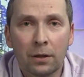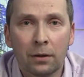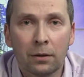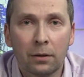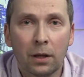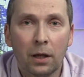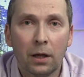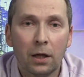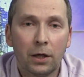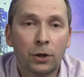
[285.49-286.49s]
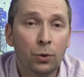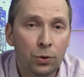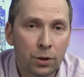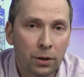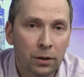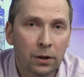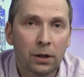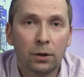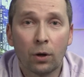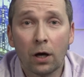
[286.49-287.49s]
in using
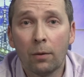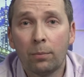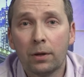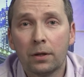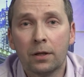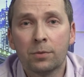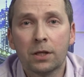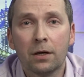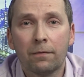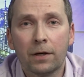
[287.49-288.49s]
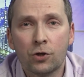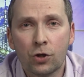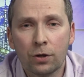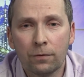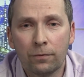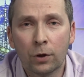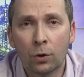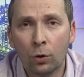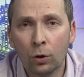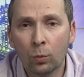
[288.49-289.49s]
to help themselves achieve the
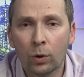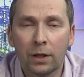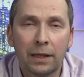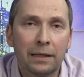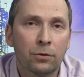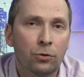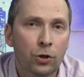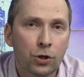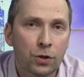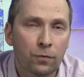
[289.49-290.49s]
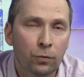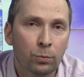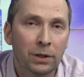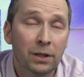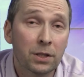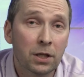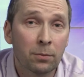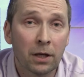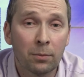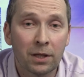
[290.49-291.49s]
goal where they eat nutritious food, but at the
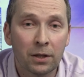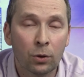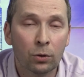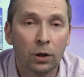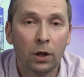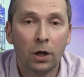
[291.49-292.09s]
same time they don't